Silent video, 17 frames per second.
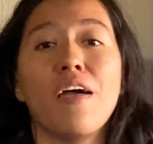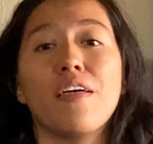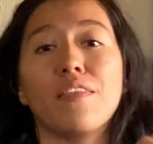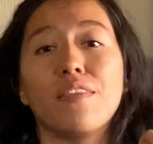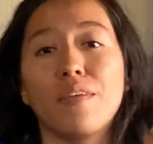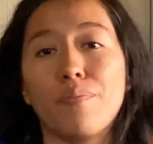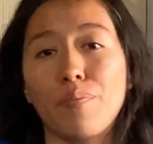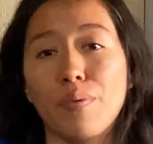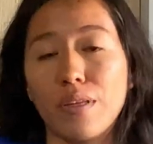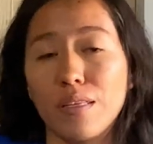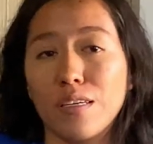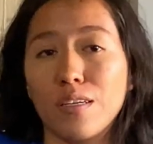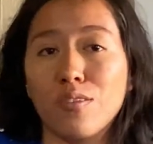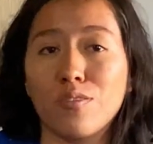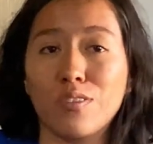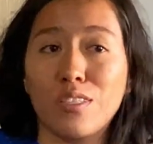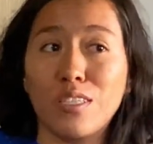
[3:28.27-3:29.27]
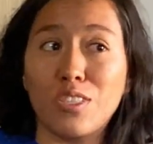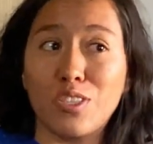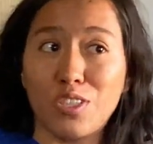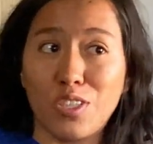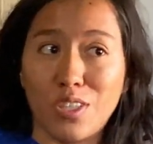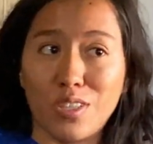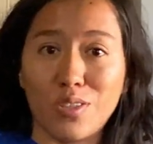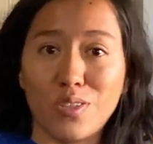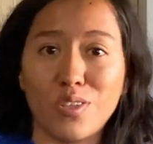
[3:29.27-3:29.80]
depending on the
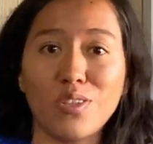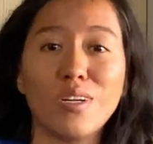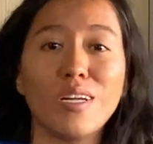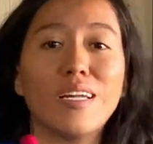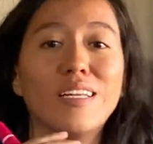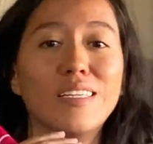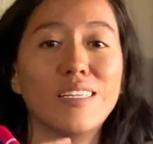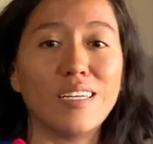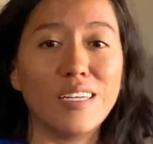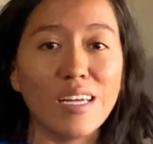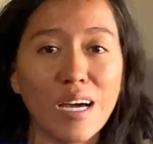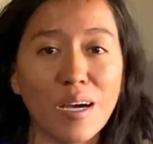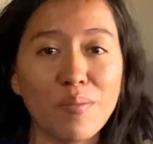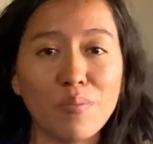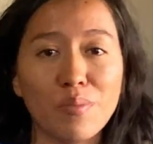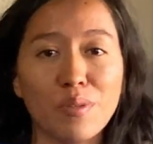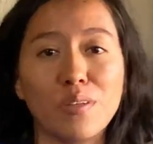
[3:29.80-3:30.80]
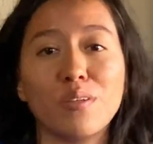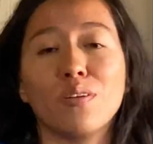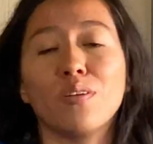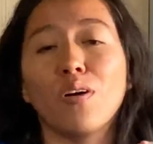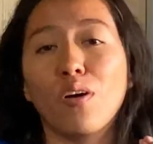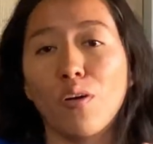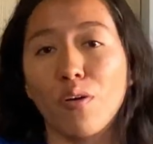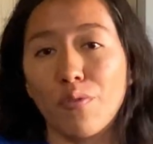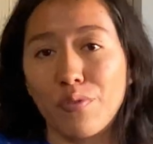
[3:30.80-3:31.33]
gender and the number
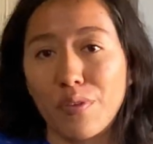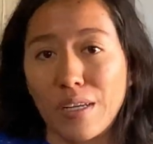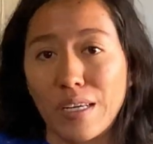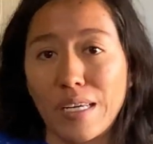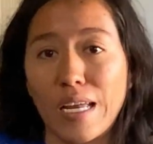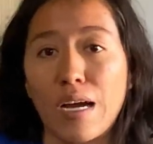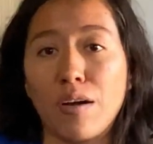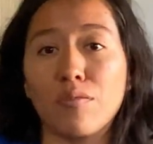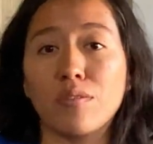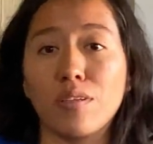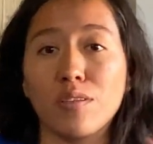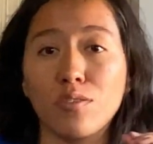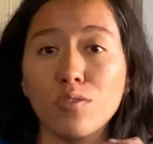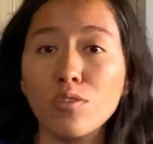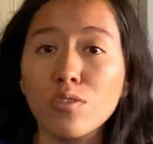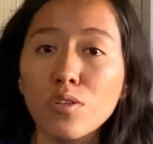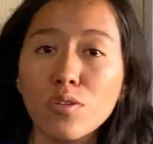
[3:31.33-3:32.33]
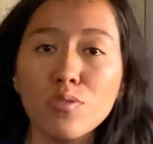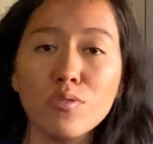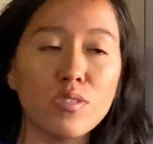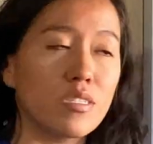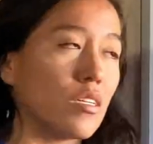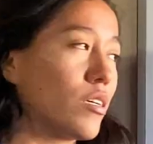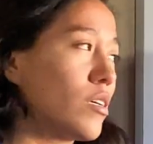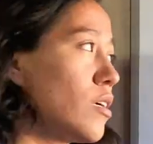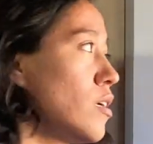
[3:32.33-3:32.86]
of the noun that you're
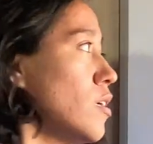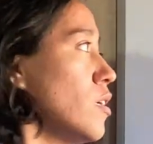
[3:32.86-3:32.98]
using.